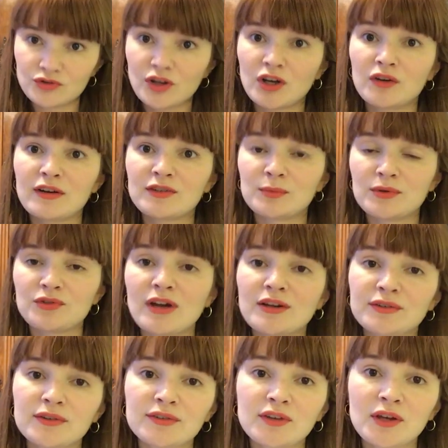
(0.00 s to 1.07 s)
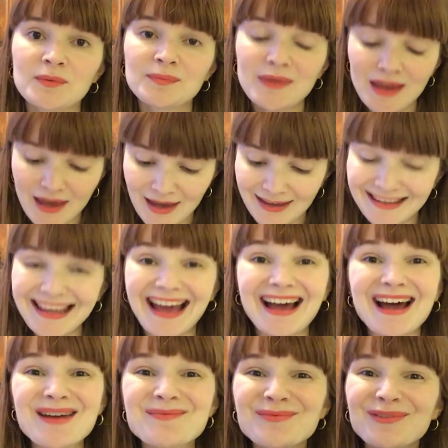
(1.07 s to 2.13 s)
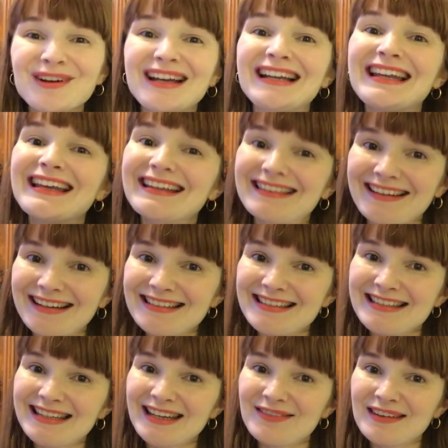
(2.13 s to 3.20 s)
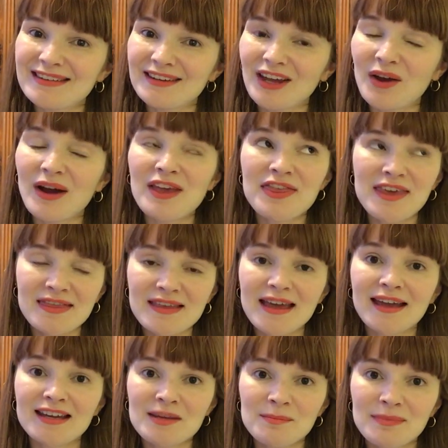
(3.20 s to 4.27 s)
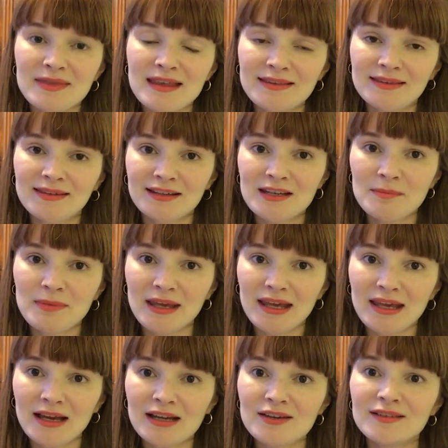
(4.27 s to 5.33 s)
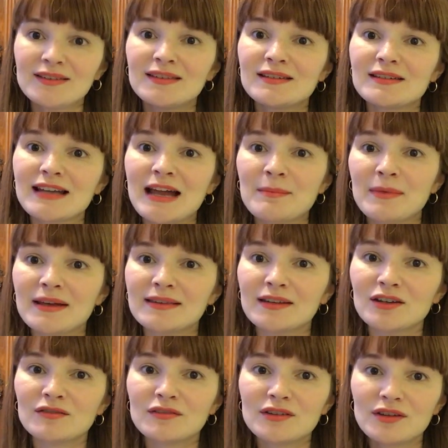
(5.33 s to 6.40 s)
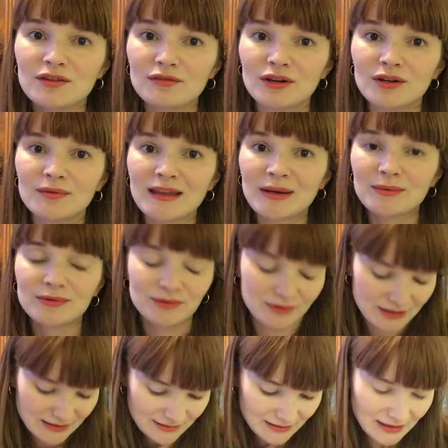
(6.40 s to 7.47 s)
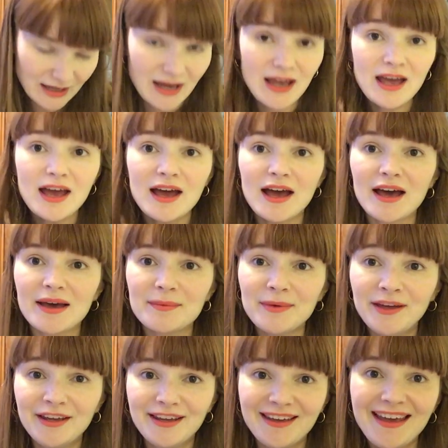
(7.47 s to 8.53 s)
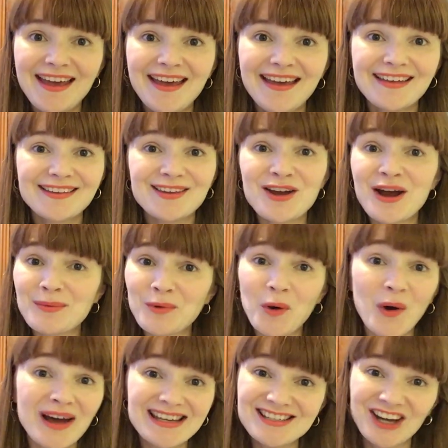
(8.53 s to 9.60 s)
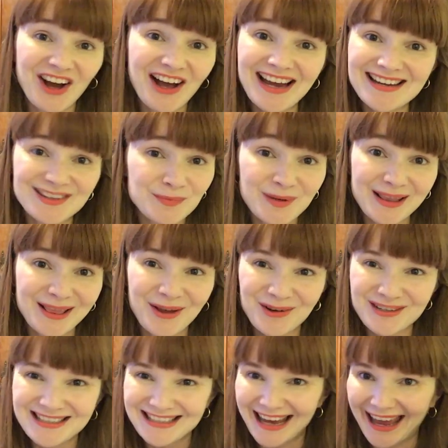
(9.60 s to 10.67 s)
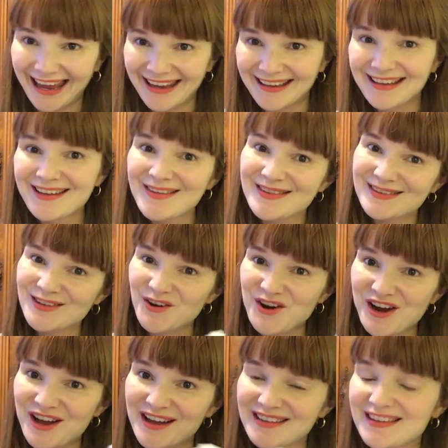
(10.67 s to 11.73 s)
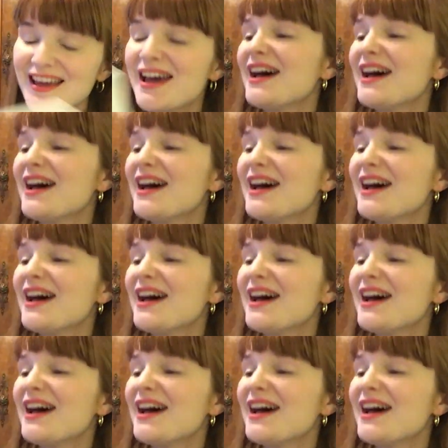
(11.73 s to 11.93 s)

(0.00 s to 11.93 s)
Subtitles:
dungarees with trousers. So yeah, I'm really excited to give these a go. I think this is gonna be, I just stabbed myself in the throat. That was really silly. So I'm quite tired, it's been a long day. Sorry guys.